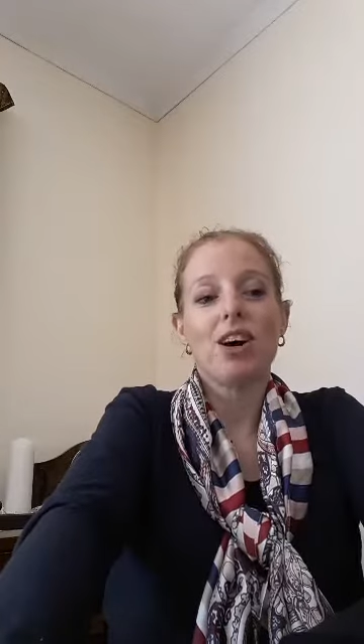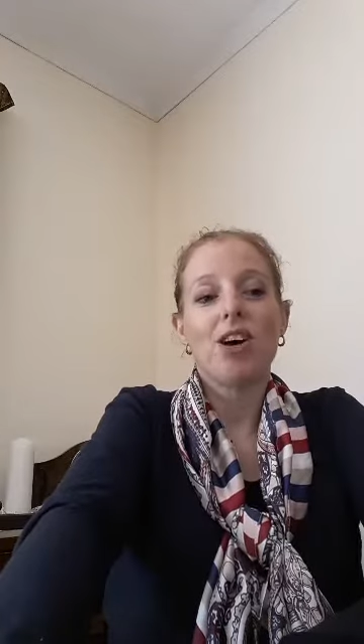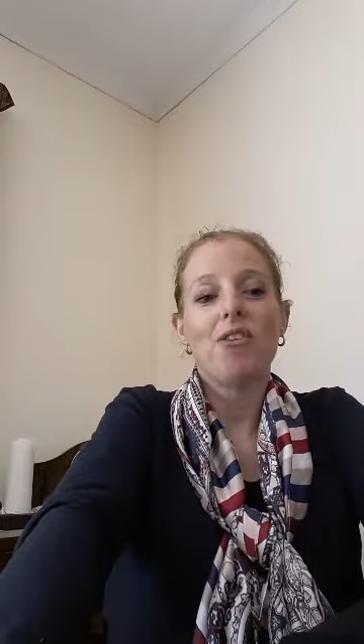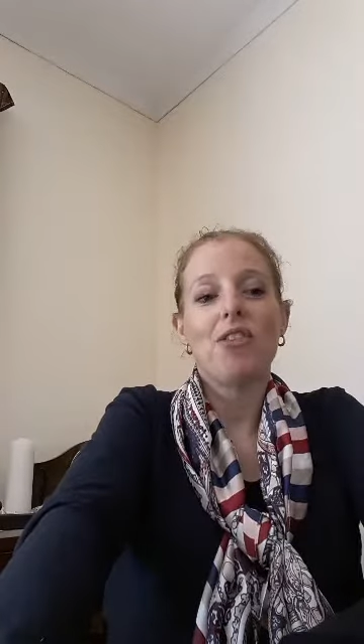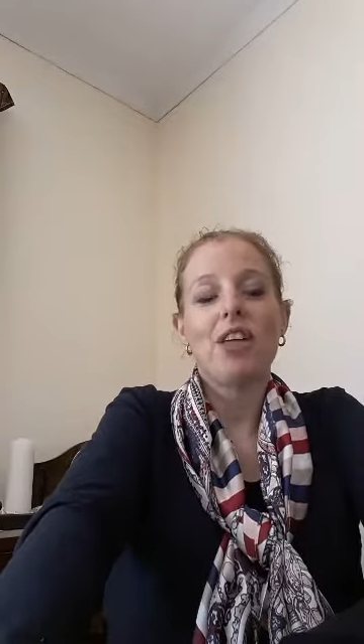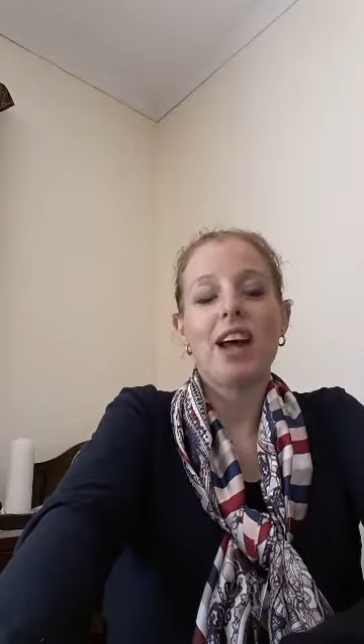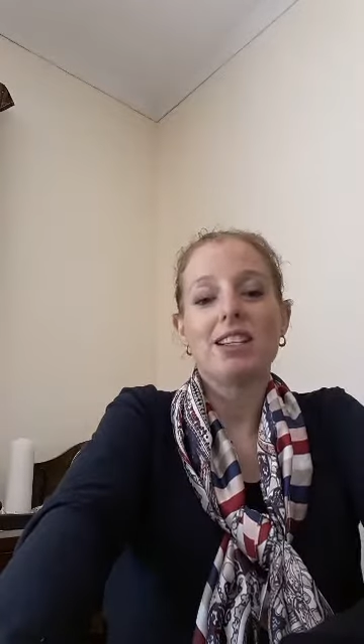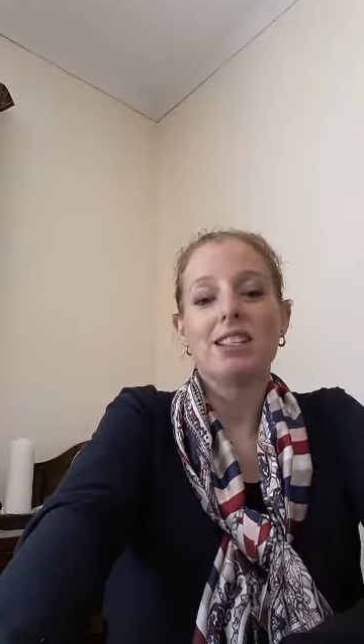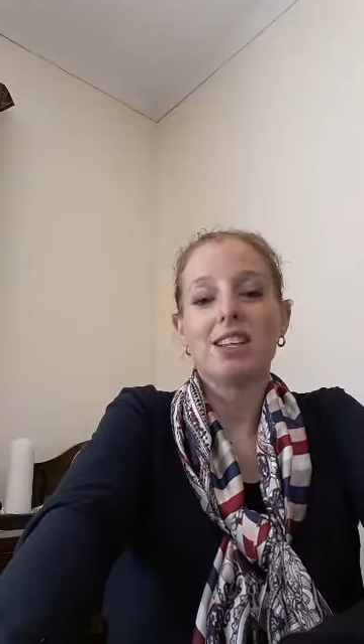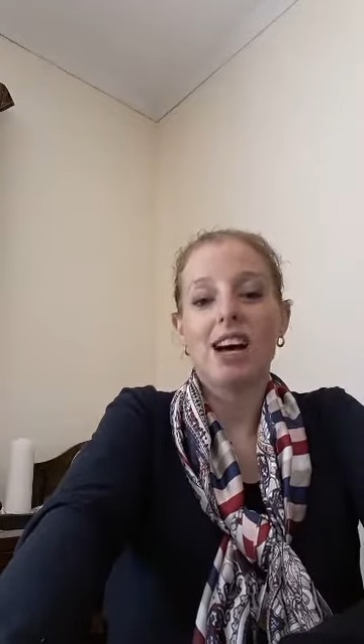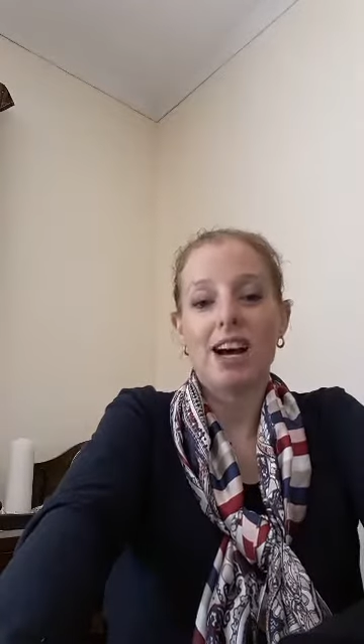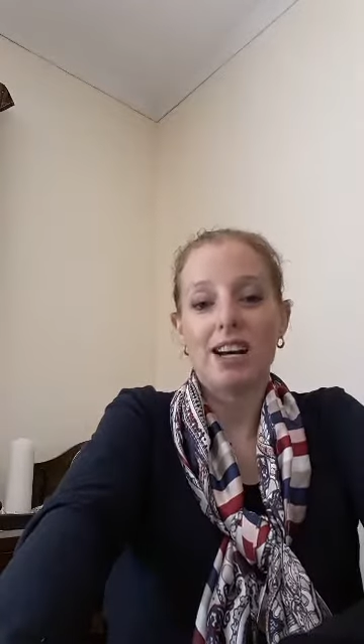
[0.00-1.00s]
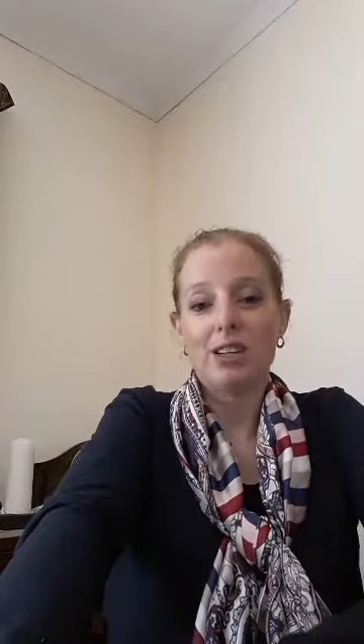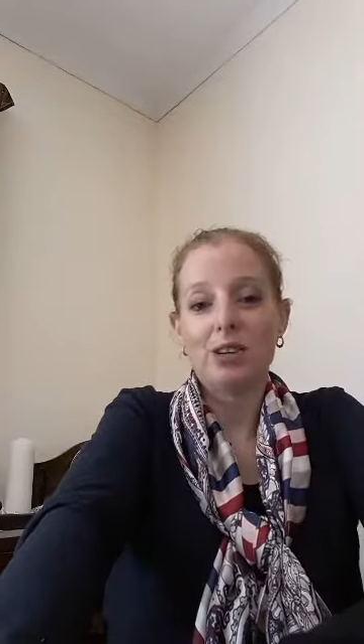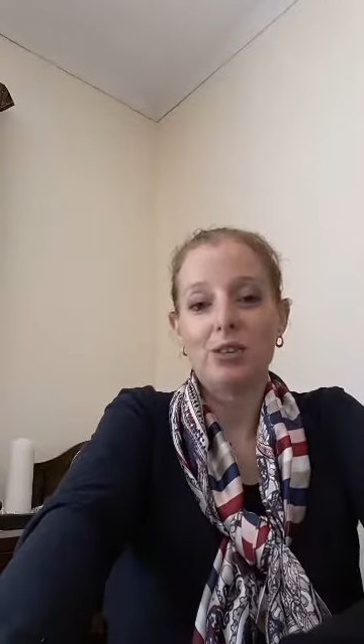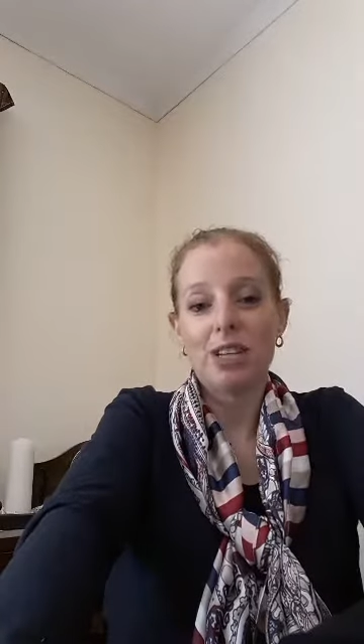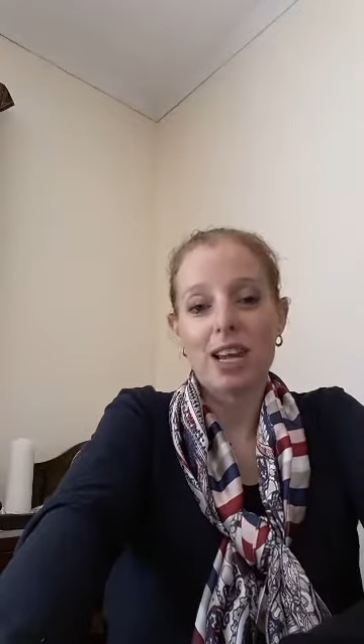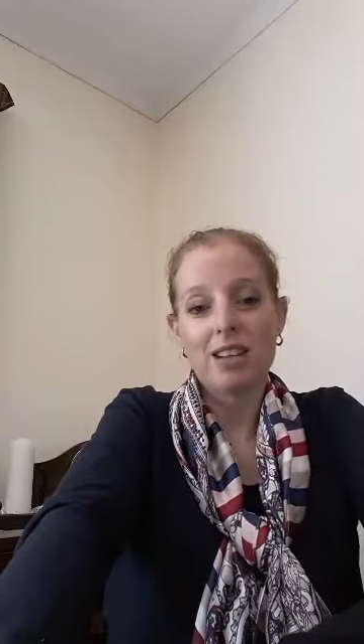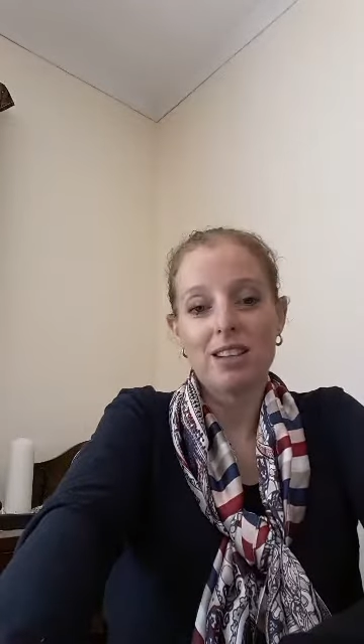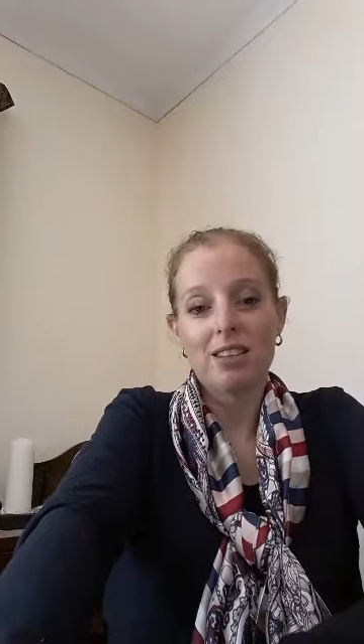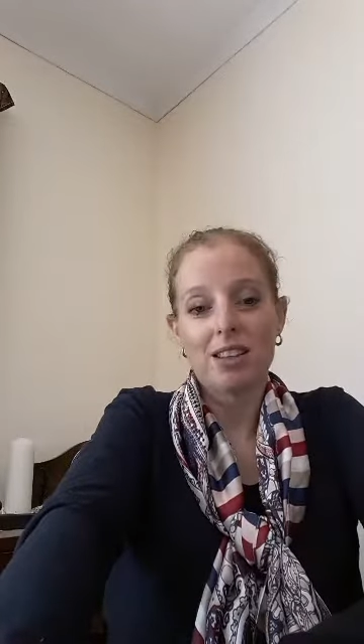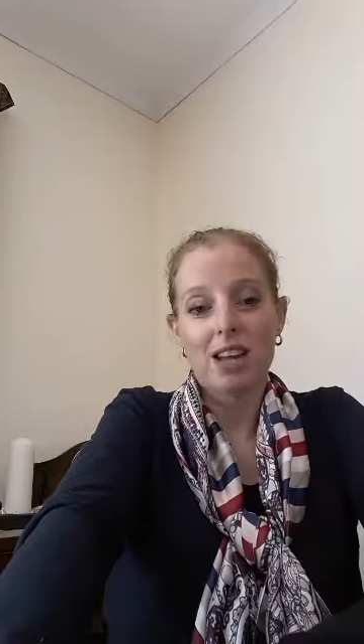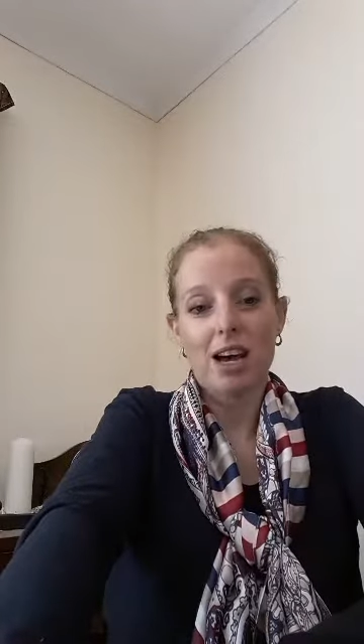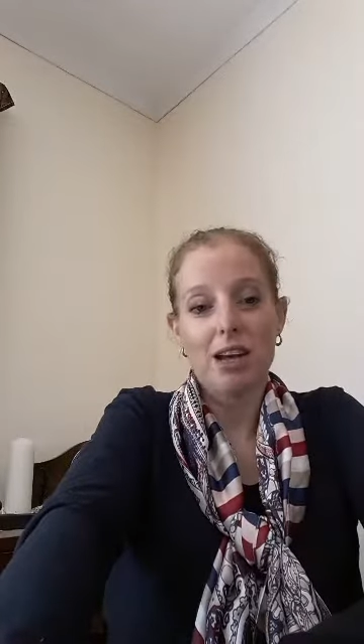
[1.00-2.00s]
of that side of
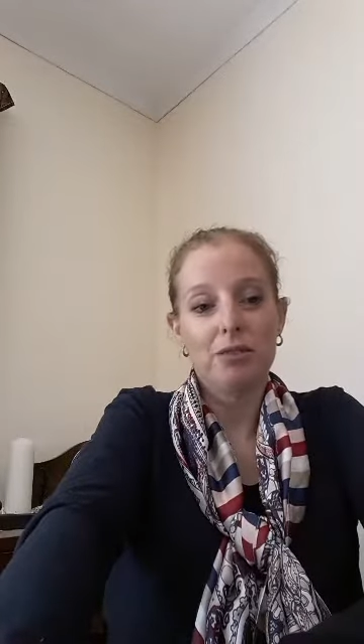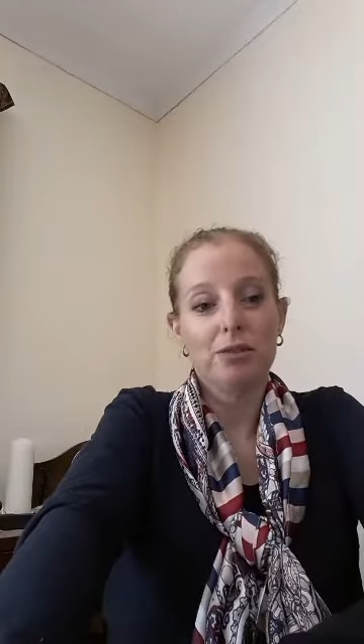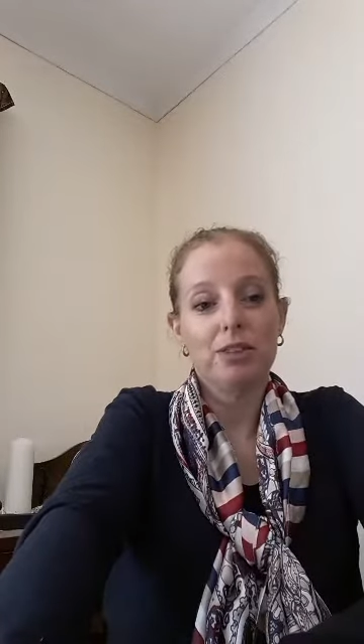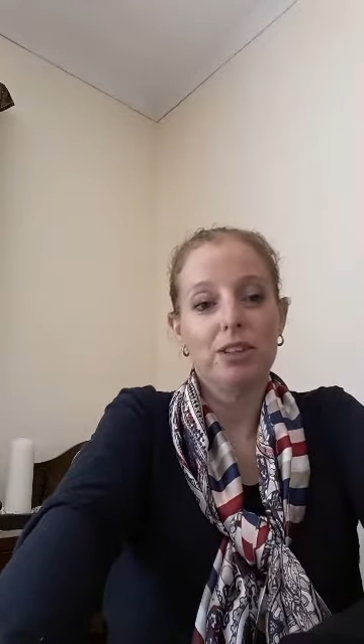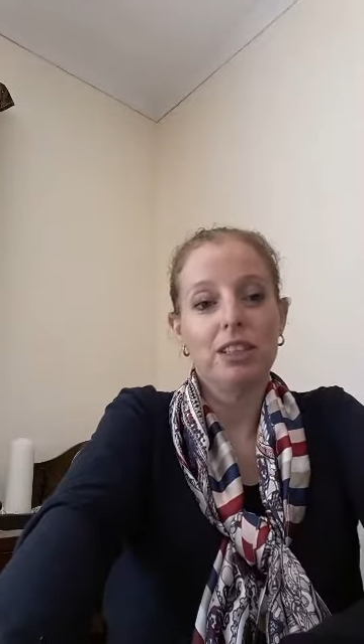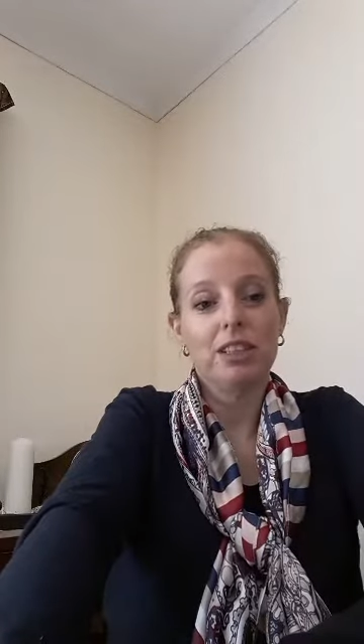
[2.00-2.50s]
Daniel's life.